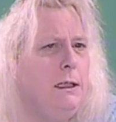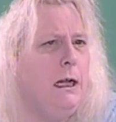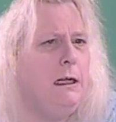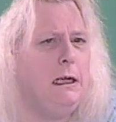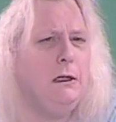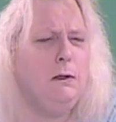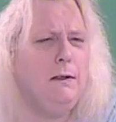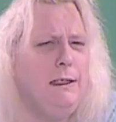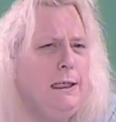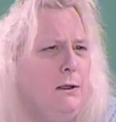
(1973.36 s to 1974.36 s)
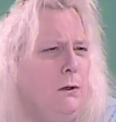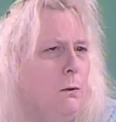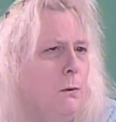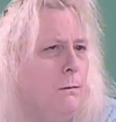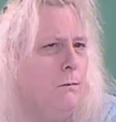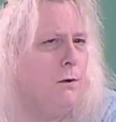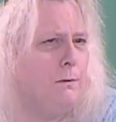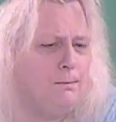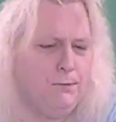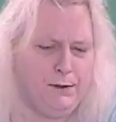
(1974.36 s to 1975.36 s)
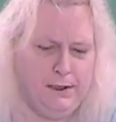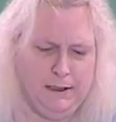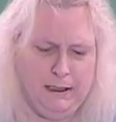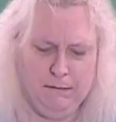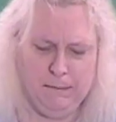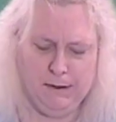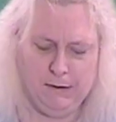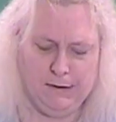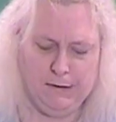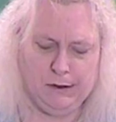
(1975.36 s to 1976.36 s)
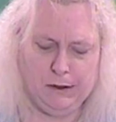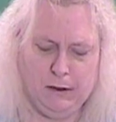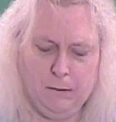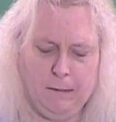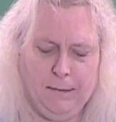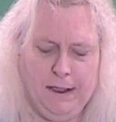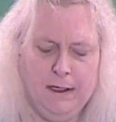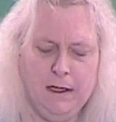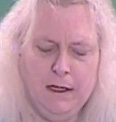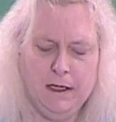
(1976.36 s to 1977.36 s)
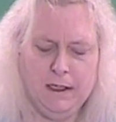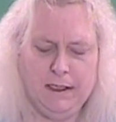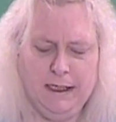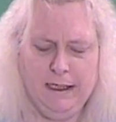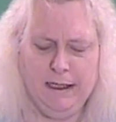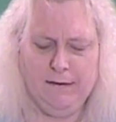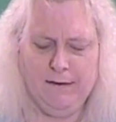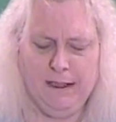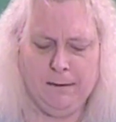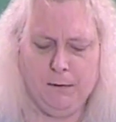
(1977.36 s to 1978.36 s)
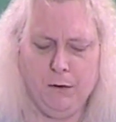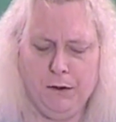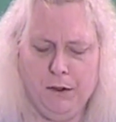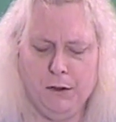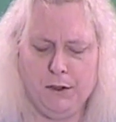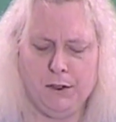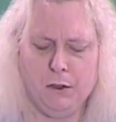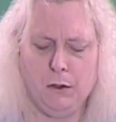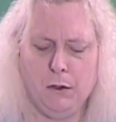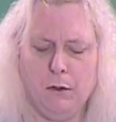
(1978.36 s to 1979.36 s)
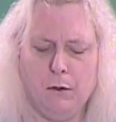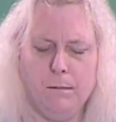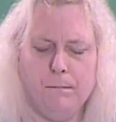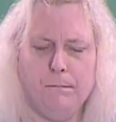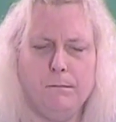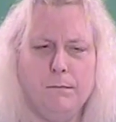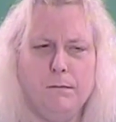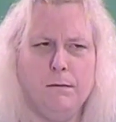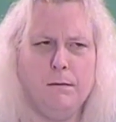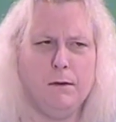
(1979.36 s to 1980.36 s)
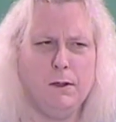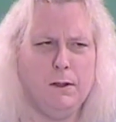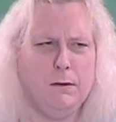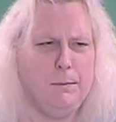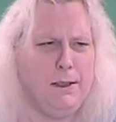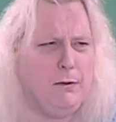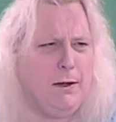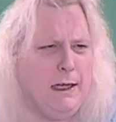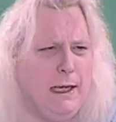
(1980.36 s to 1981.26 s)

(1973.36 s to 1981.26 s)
I don't think they do. That would be a great question, Lim. I mean, St. Anthony's Parochial School, it would be a great